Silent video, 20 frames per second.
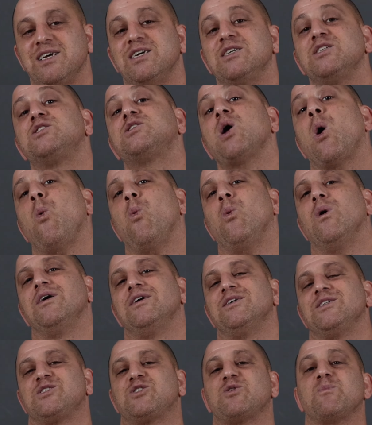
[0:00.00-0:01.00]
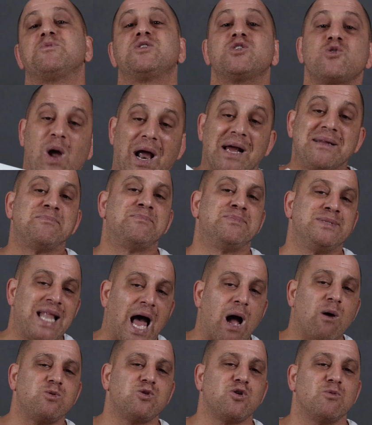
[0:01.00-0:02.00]
So subscribe
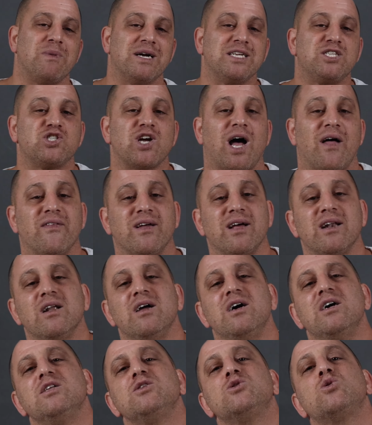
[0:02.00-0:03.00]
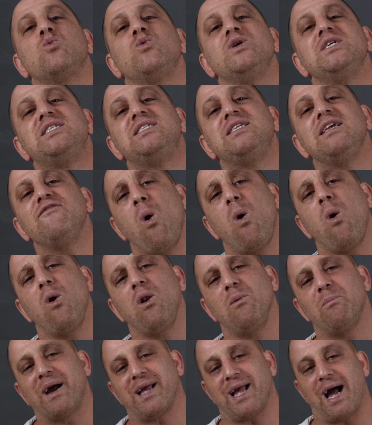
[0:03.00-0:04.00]
now to my channel to receive
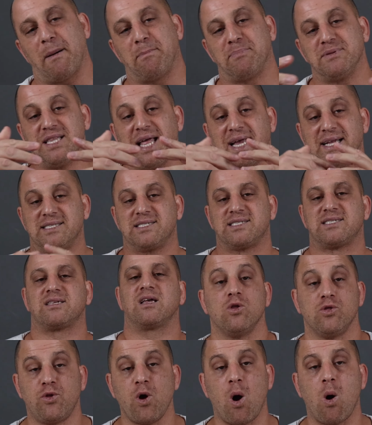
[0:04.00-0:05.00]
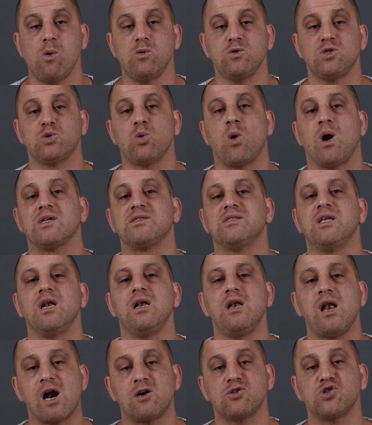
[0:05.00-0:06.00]
all my updates. Those who are the
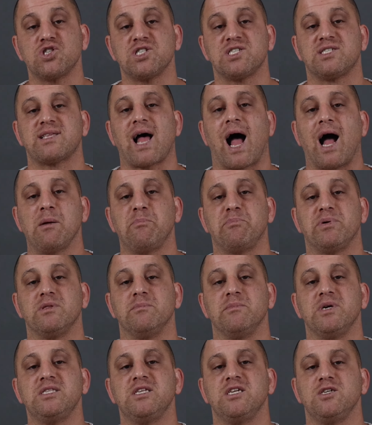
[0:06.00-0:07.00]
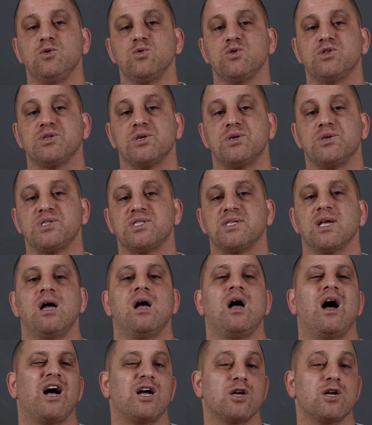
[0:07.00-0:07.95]
largest iPad mini users are